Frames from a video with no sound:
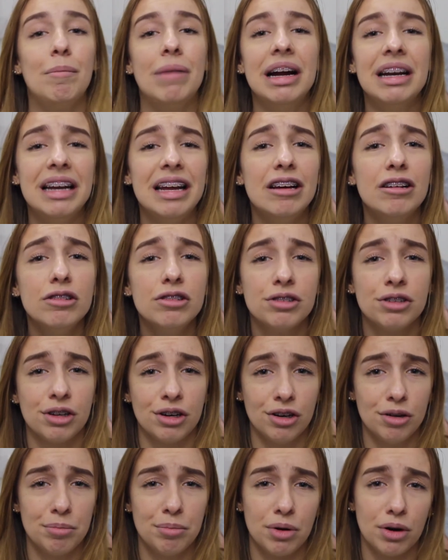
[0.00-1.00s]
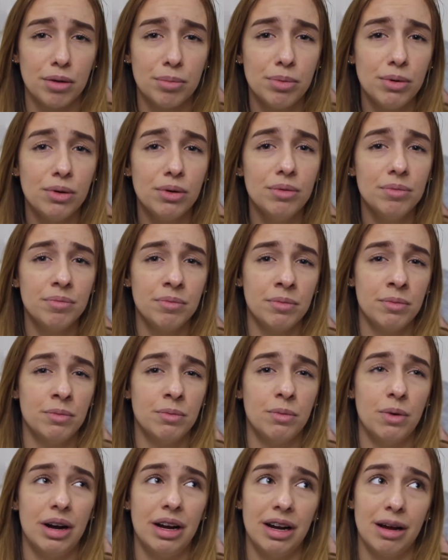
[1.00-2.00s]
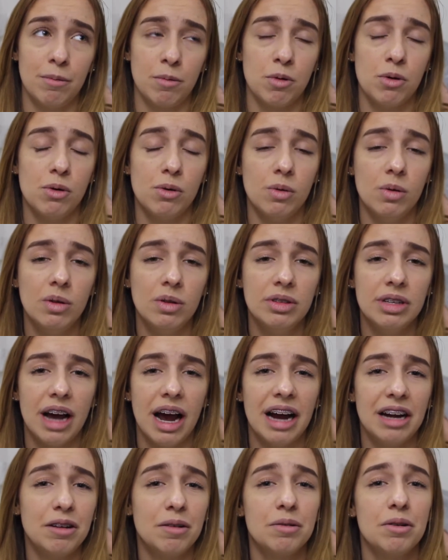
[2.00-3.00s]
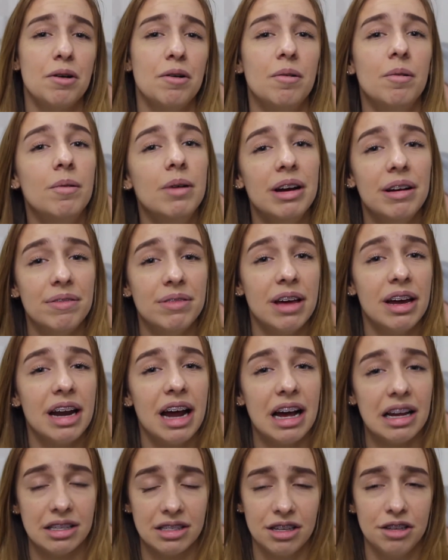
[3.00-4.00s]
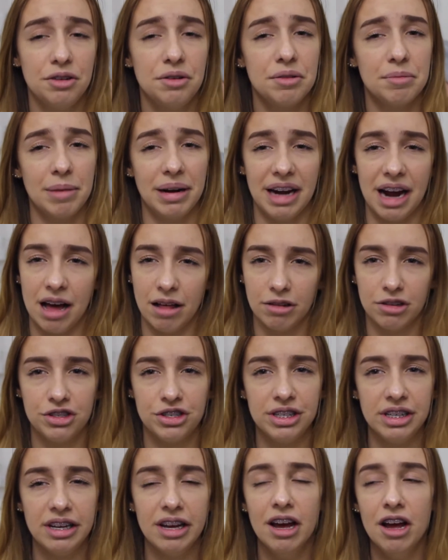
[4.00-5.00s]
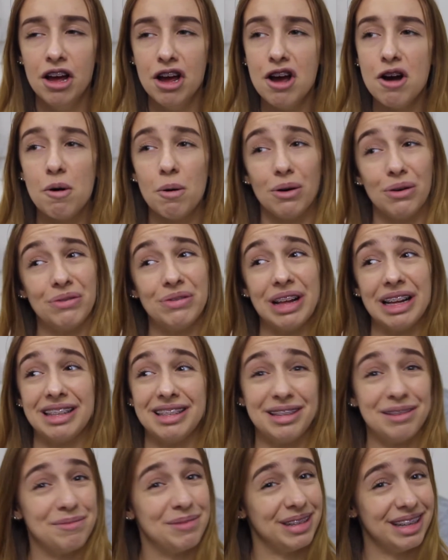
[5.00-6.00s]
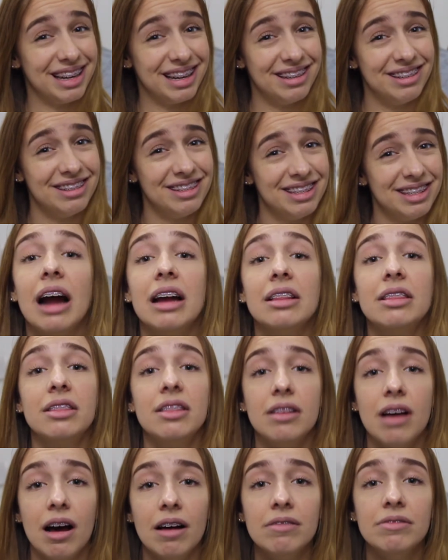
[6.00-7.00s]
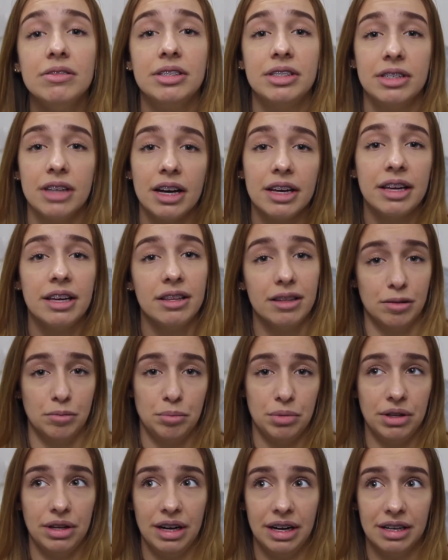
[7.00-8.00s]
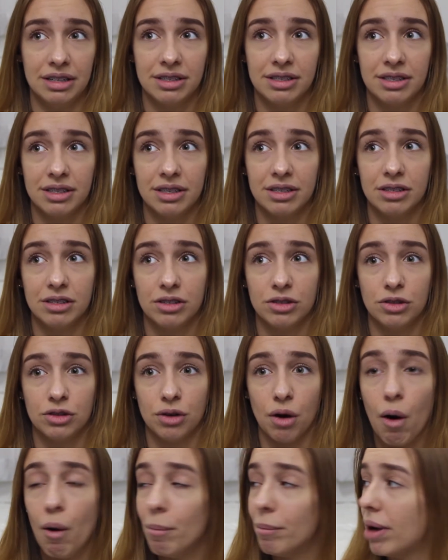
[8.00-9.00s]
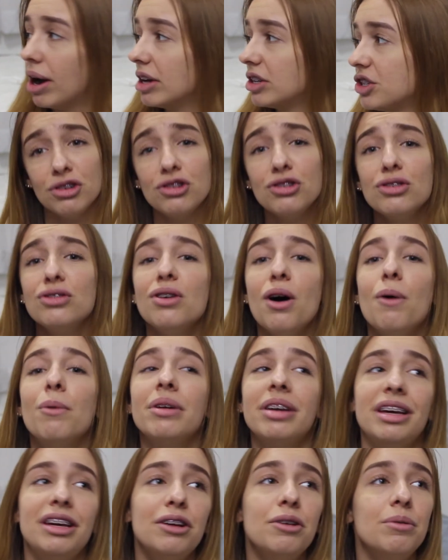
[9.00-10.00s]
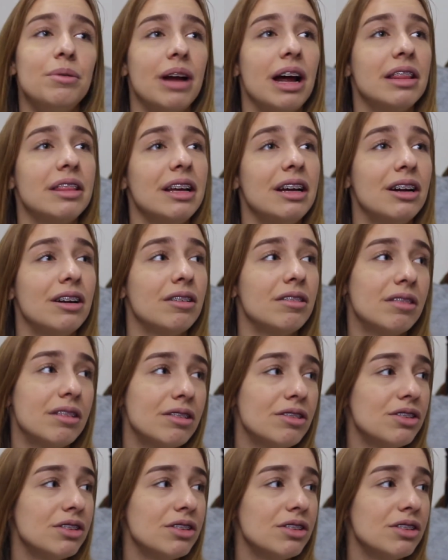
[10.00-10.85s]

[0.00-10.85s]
My nails turn purple when I'm cold. I don't know if that has to do with my allergy or if that's something else. I love succulent plants so much. They're so cute and they're, they're